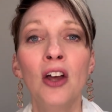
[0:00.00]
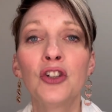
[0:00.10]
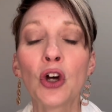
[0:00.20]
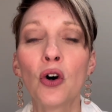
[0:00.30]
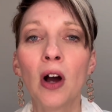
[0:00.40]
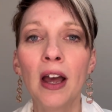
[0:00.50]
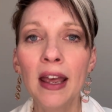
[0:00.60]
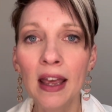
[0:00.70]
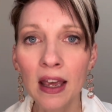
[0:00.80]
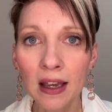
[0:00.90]
So
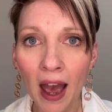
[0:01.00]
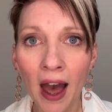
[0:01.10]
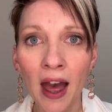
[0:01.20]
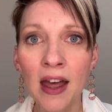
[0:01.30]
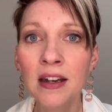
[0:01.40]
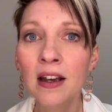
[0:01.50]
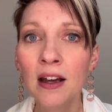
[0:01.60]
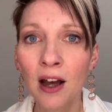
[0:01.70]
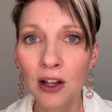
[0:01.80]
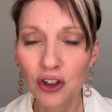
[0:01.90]
it can
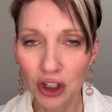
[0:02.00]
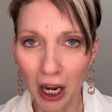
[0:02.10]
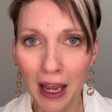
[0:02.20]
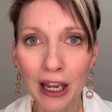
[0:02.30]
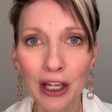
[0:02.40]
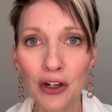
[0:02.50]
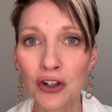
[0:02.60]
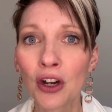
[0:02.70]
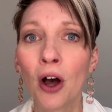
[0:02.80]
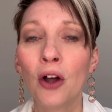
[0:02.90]

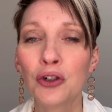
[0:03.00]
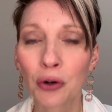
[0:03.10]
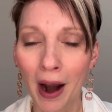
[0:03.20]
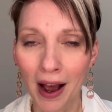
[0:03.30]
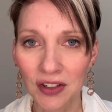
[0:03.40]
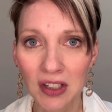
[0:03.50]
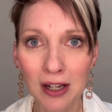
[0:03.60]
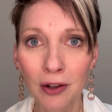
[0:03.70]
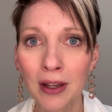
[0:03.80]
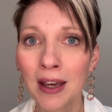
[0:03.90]
change
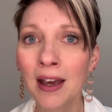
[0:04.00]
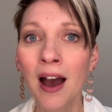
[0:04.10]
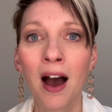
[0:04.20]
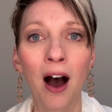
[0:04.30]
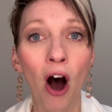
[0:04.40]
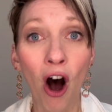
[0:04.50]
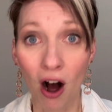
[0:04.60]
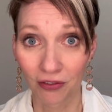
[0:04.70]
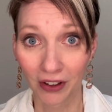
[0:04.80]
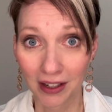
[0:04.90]
drastically
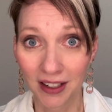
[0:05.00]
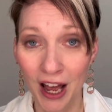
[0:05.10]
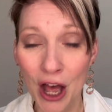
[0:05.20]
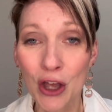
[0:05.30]
often.